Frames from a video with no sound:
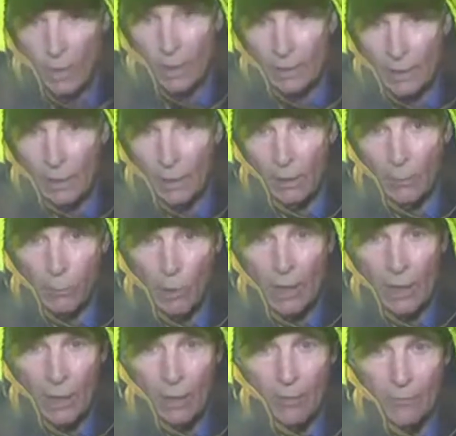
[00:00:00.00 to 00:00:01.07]
we're going to take a little break
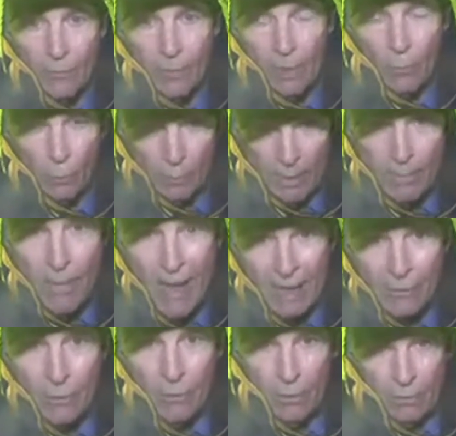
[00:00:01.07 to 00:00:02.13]
here for a minute. We'll be back
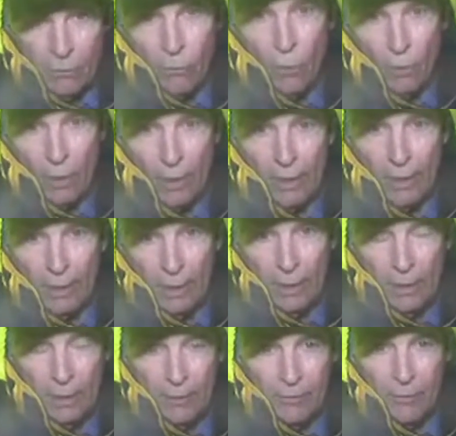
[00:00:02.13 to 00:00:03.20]
to you shortly
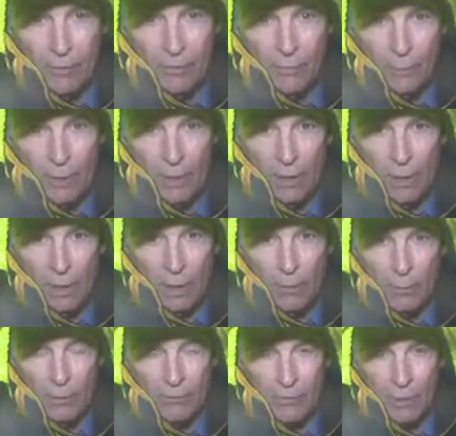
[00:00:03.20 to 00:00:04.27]
as soon as we
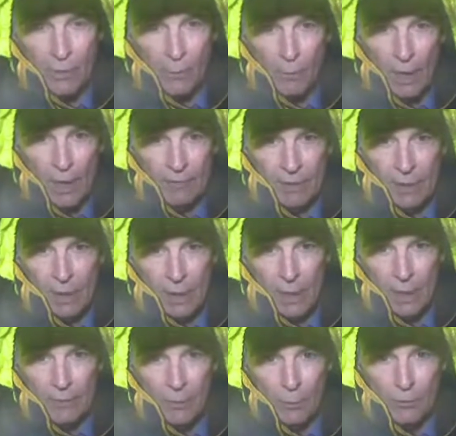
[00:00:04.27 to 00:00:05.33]
start arriving
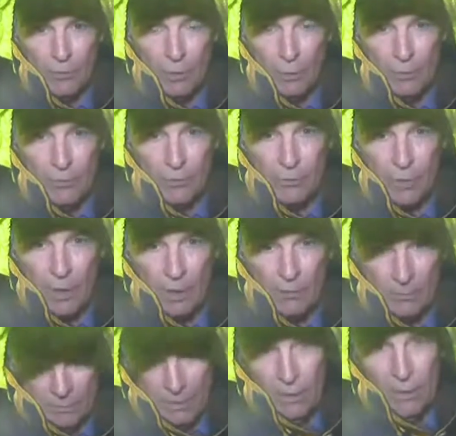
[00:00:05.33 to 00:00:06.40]
at those homes to try to
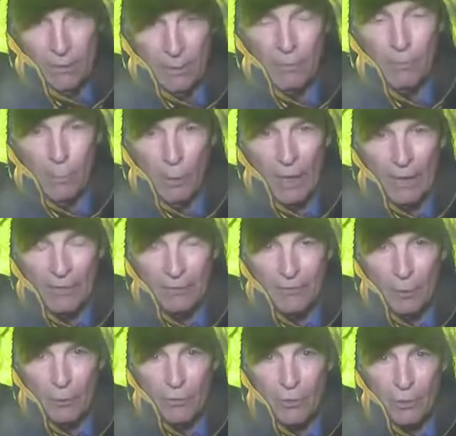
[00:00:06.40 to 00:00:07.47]
pull out the
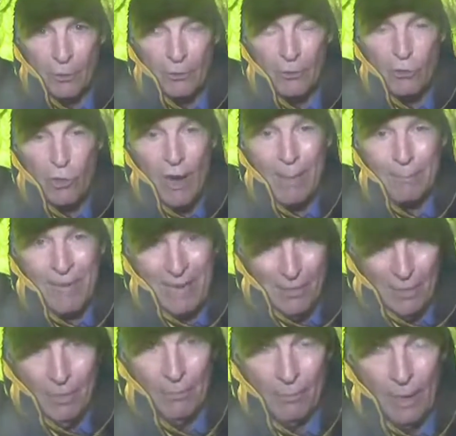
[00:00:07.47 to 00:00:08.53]
folks that are trapped in
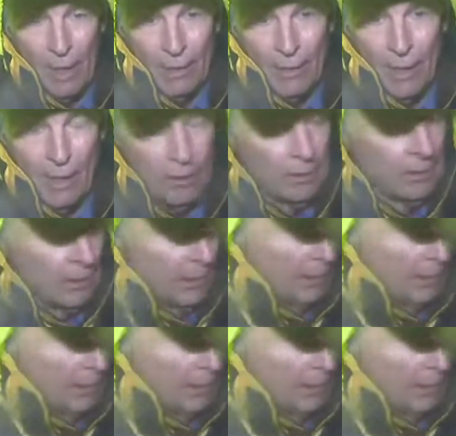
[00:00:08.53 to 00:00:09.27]
them right now